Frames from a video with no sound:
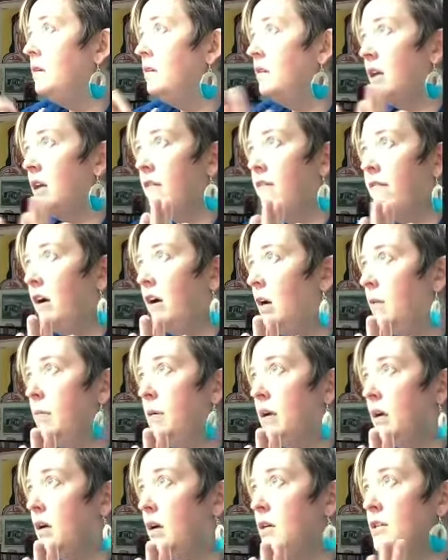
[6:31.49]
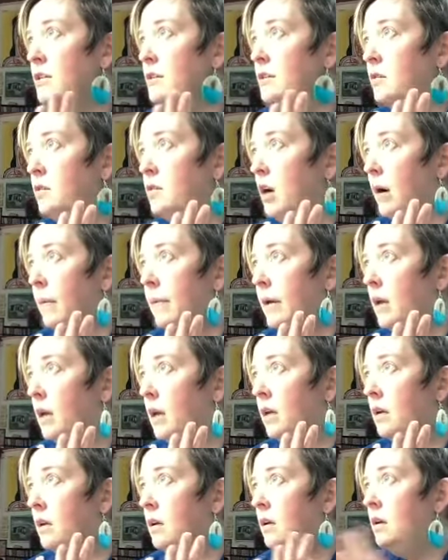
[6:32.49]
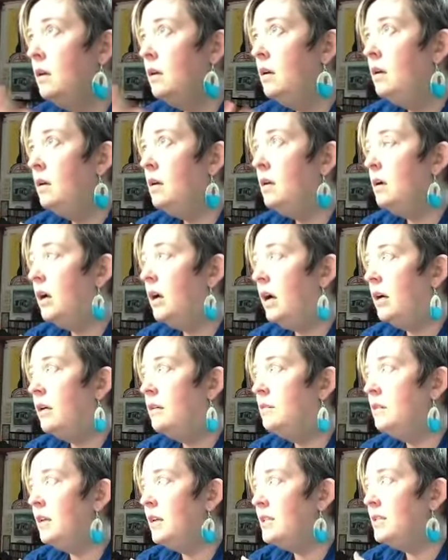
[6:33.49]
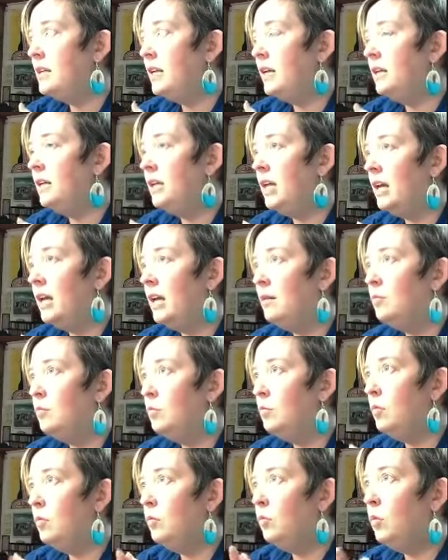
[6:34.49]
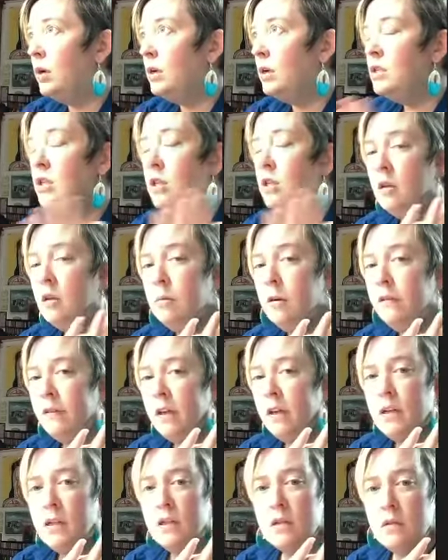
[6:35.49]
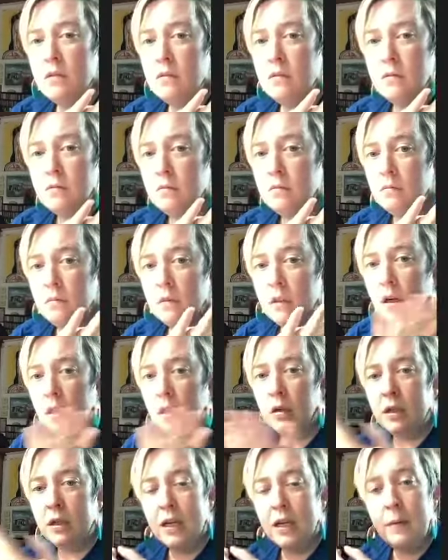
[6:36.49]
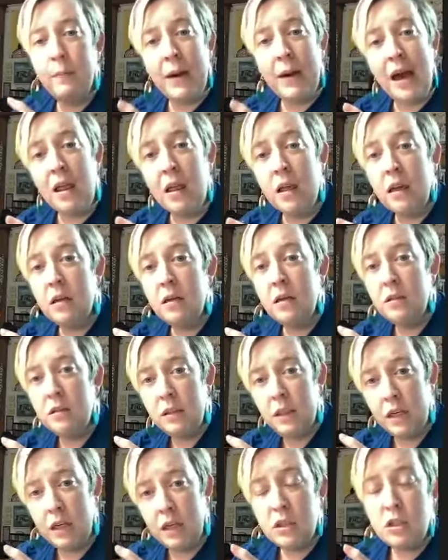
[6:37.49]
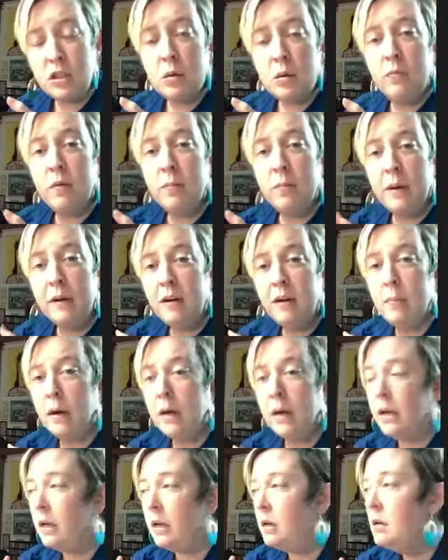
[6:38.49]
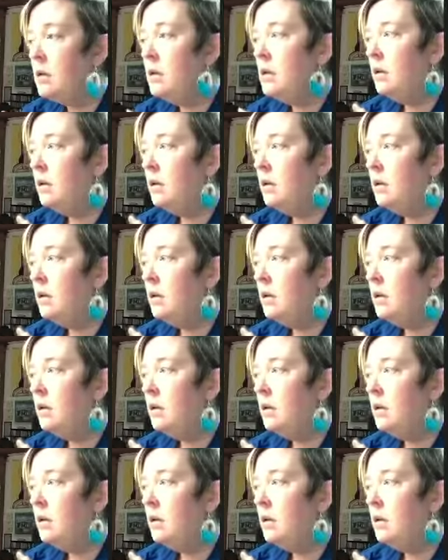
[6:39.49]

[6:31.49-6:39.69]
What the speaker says: like very beginners who come in, I say, get one tube of each, get a palette, get a tube from everybody.